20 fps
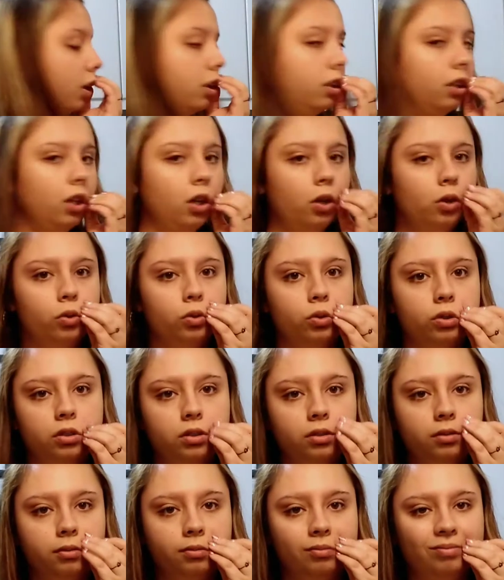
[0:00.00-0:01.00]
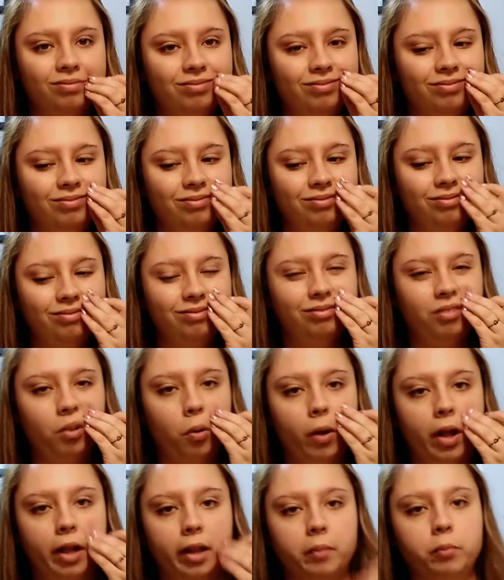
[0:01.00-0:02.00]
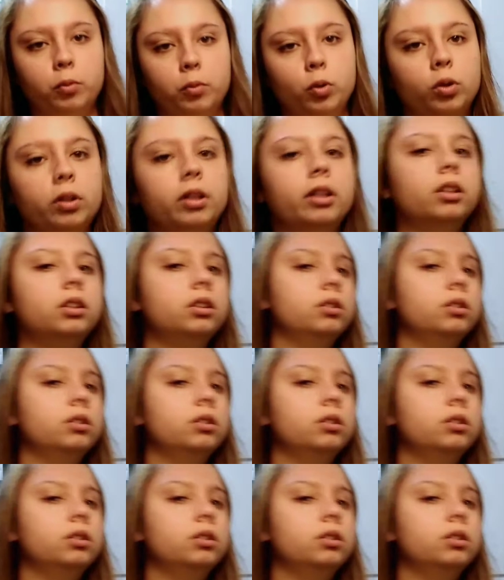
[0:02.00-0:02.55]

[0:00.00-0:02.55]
clothes while I'm doing